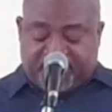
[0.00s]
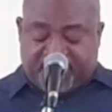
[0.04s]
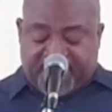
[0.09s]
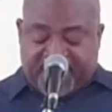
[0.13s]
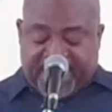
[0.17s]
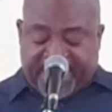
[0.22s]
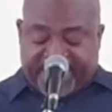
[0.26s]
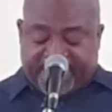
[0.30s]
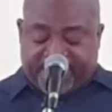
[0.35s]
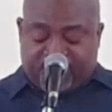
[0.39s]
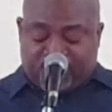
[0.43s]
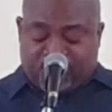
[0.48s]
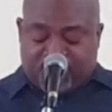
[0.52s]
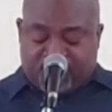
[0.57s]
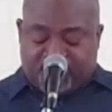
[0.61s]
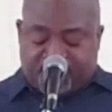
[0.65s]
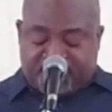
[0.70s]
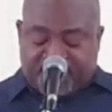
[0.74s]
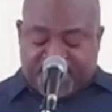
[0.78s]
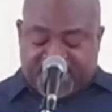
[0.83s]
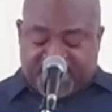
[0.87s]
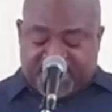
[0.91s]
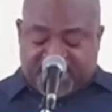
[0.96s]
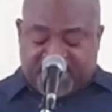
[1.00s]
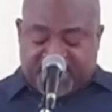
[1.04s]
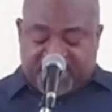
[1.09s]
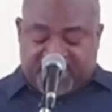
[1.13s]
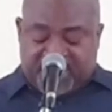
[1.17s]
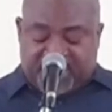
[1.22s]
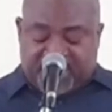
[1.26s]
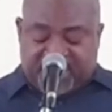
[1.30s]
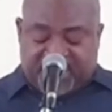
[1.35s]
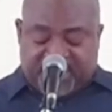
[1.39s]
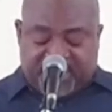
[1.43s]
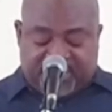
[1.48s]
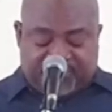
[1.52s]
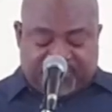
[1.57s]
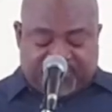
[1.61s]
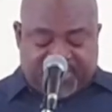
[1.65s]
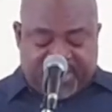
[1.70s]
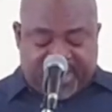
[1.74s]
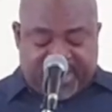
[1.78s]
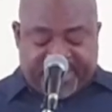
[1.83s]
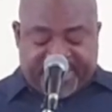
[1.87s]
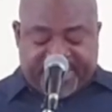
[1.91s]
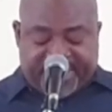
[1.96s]
and it will be in
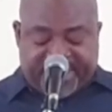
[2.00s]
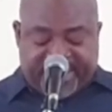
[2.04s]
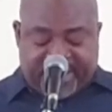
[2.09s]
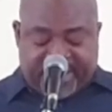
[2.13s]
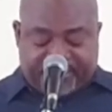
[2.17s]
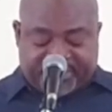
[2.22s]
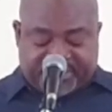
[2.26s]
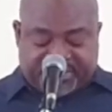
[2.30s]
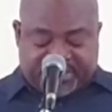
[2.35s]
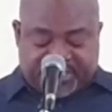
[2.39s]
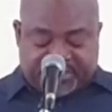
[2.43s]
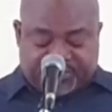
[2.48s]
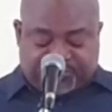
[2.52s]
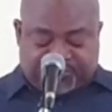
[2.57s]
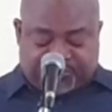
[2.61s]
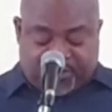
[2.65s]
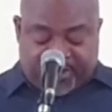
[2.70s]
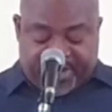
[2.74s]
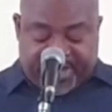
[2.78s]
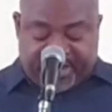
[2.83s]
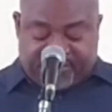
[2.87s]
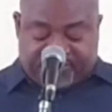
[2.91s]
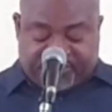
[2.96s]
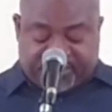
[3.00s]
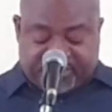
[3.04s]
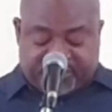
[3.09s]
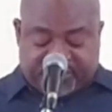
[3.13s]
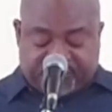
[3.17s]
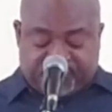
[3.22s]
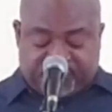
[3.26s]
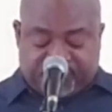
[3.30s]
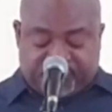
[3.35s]
their inheritance forever.